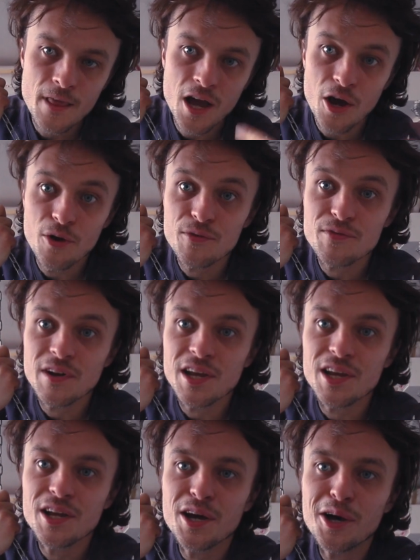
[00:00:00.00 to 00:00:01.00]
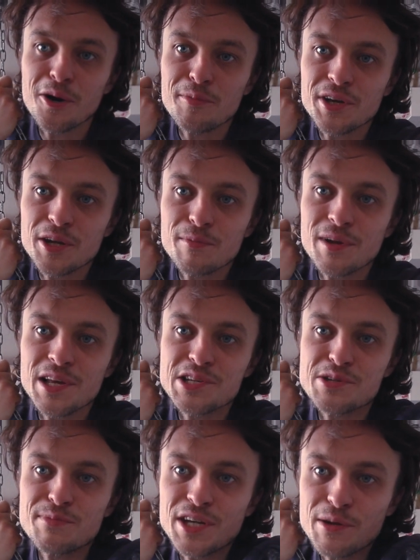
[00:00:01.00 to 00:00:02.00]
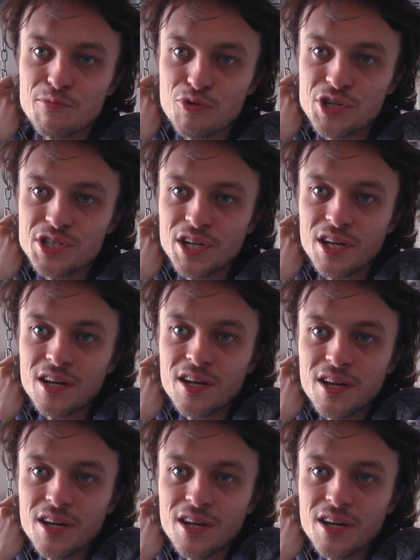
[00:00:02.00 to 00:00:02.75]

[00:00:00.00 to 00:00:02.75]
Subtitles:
hopefully I'll be in a place to begin printing.